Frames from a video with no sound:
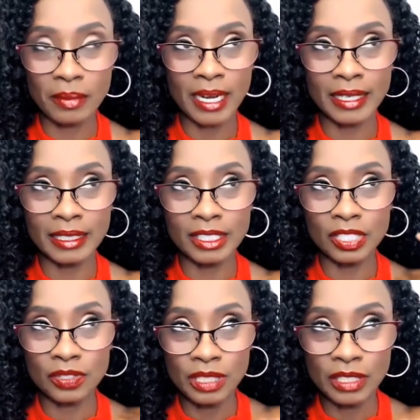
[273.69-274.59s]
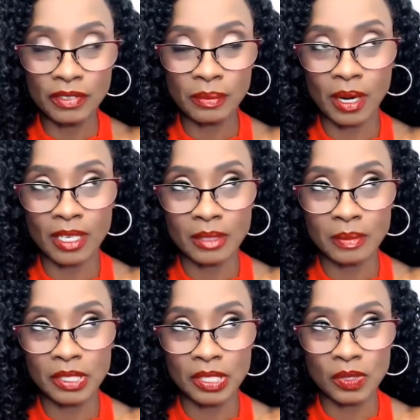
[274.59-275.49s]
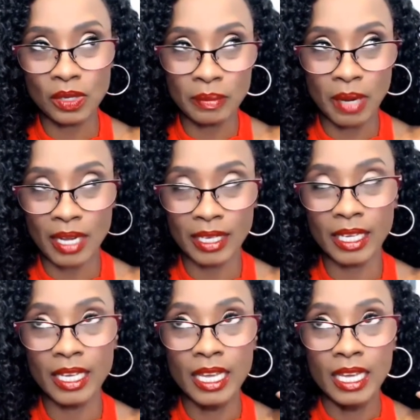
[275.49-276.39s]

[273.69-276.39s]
mind these three different parts: spirit, soul, and body.